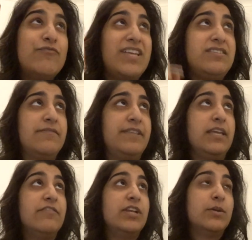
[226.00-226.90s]
the rest of the
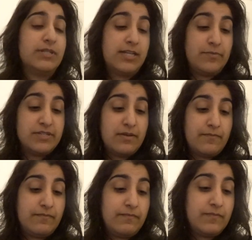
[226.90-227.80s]
evening, what time is it?
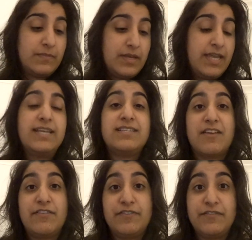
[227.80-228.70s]
It is
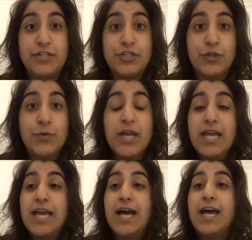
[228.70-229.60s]
7.52.
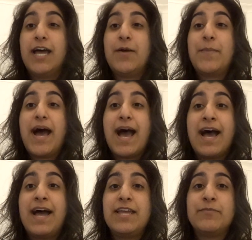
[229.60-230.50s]
Um,
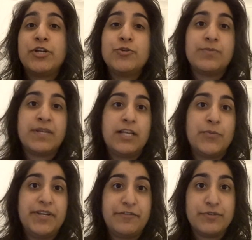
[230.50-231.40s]
I am going to do something a
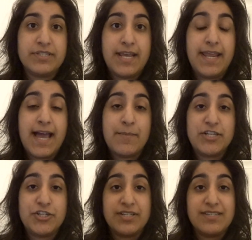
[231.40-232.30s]
little bit different today. I'm
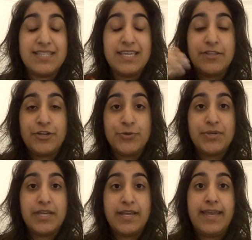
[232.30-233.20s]
actually going to see the new
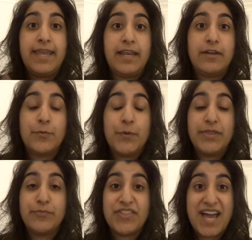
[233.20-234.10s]
year in
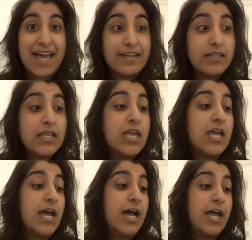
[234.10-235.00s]
with Brother Anil.
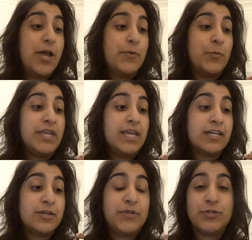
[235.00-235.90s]
Um, we are
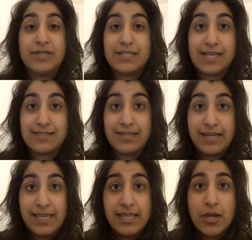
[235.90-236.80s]
going to be doing
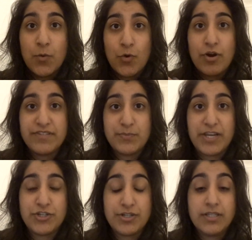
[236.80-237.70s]
Tazani, a one-off
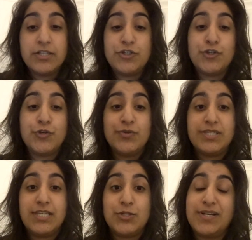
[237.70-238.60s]
special to
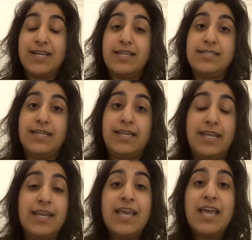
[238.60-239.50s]
see 2019
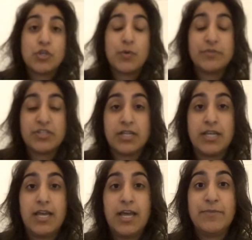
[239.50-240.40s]
in. So I'm just
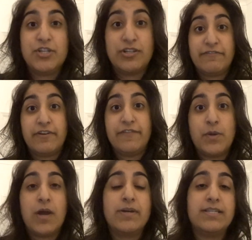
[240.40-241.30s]
going to um, for a
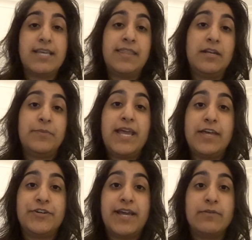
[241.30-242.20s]
few hours and then I'm going to
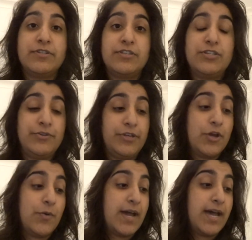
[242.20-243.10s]
head on out to the
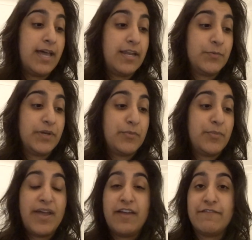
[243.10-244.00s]
studio and we're going to
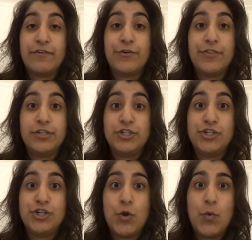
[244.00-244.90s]
prepare for the
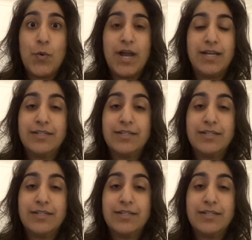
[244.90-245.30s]
show.